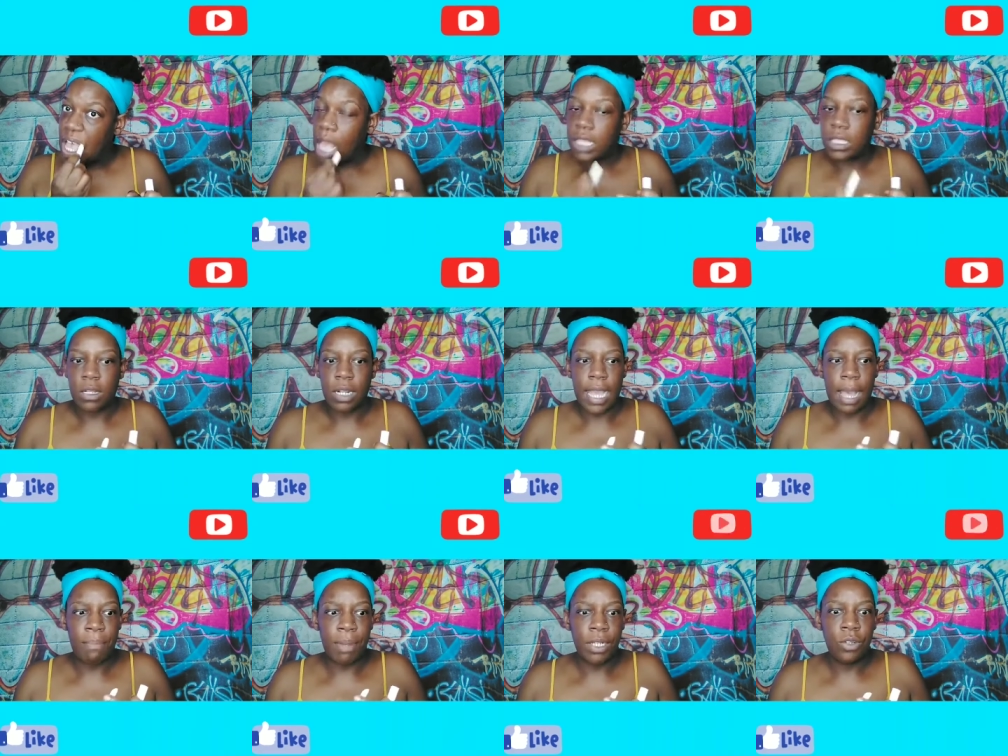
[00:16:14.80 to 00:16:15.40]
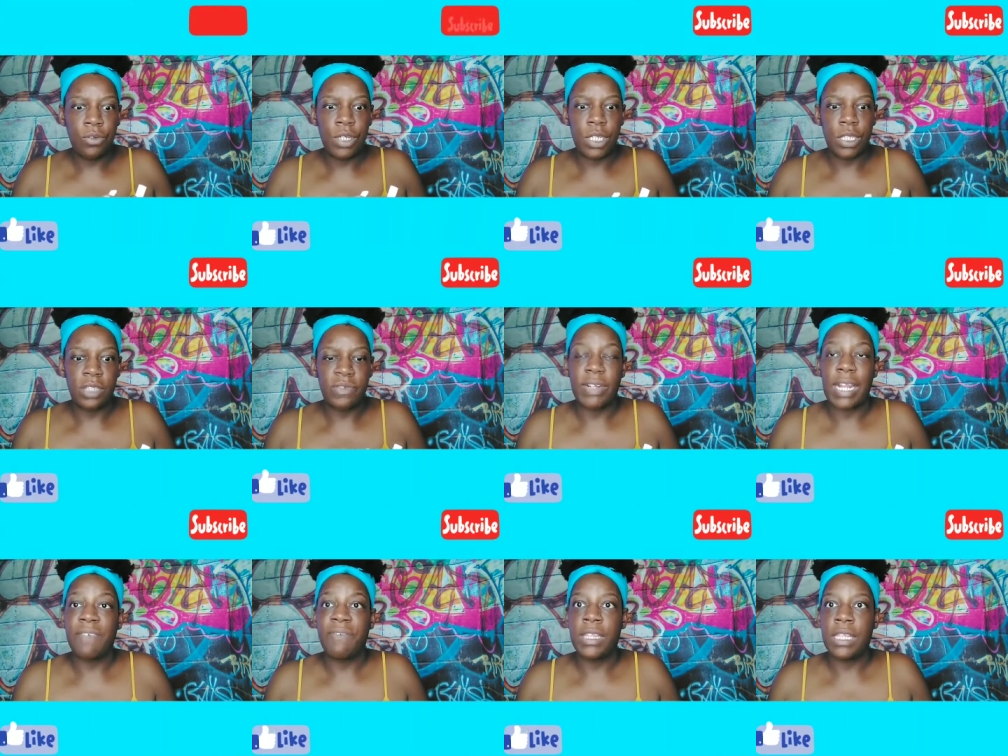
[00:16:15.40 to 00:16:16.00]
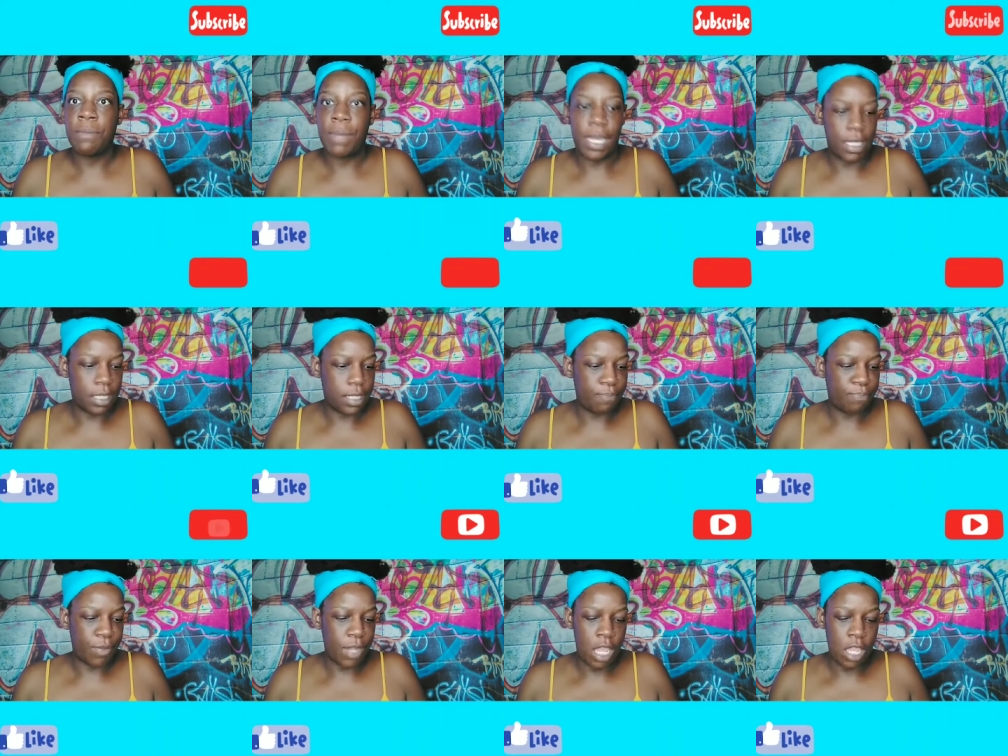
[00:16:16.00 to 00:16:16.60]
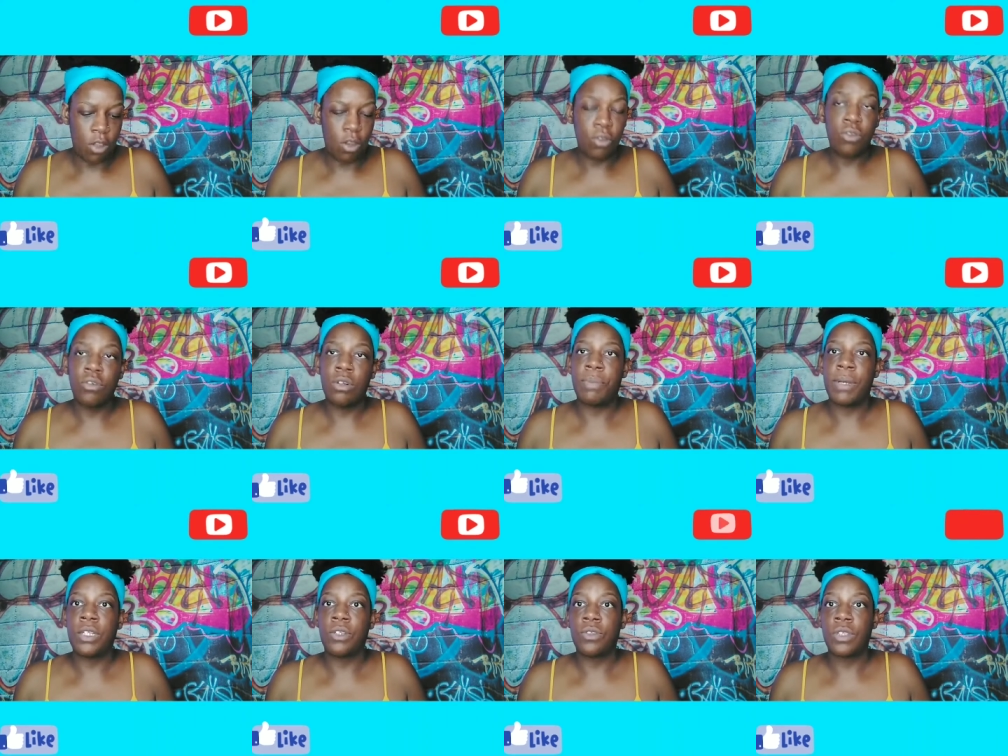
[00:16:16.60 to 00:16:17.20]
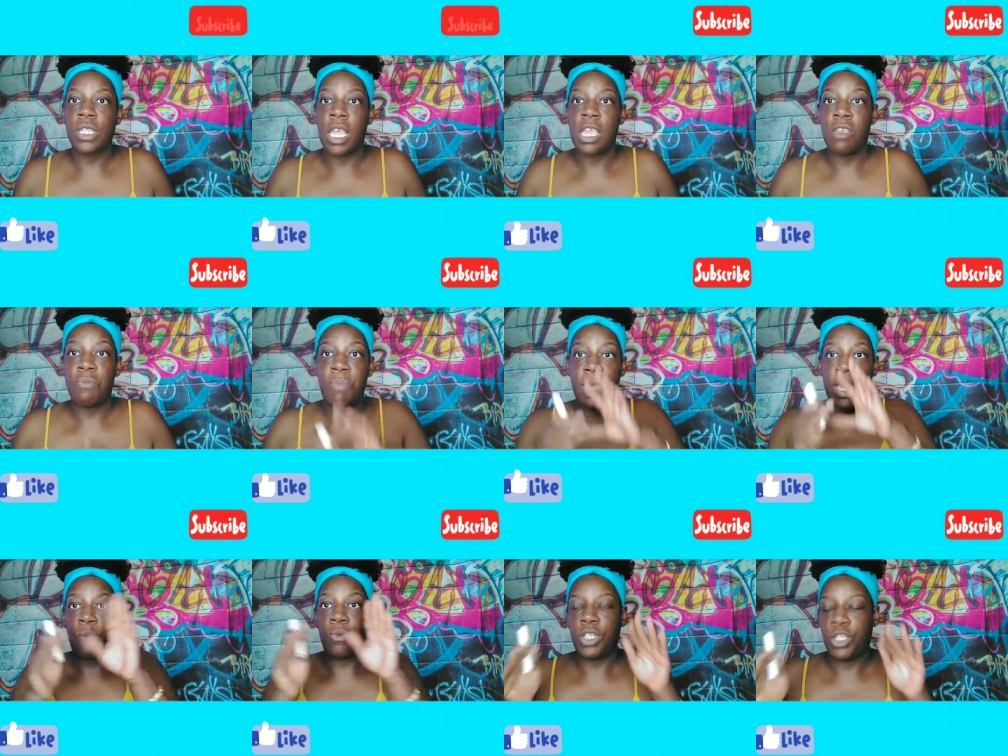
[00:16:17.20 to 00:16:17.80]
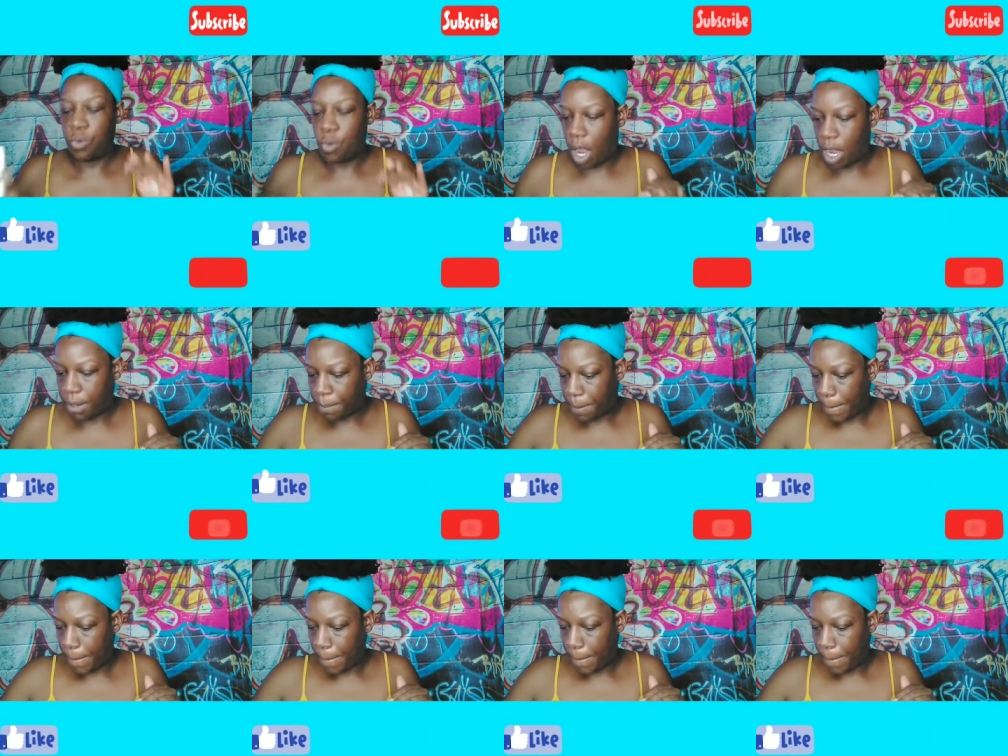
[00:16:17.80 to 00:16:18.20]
So they got bundle deals for like 50 bucks. And you go through the bundles and you pick what you want.